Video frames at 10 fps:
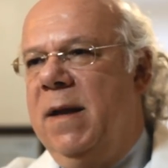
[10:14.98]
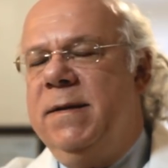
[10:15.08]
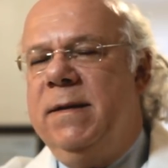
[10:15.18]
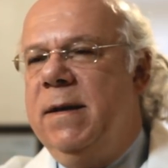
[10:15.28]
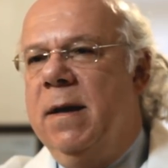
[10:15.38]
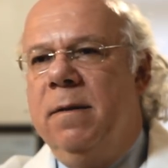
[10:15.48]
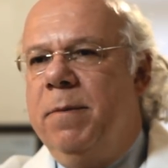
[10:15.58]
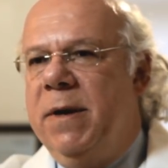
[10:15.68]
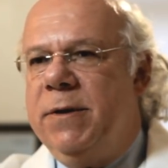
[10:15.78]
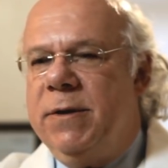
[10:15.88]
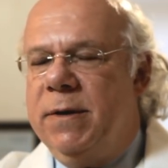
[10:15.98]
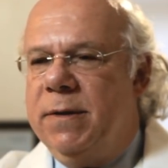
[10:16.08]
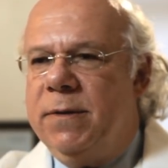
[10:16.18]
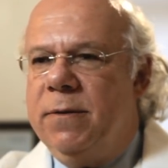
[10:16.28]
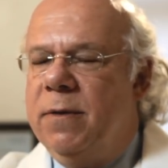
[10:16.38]
see young
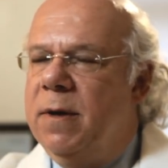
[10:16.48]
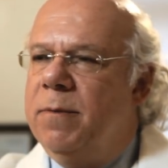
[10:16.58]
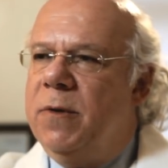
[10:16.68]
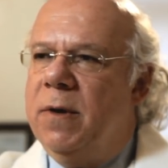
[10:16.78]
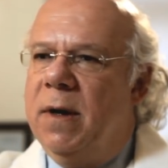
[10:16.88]
patients who come to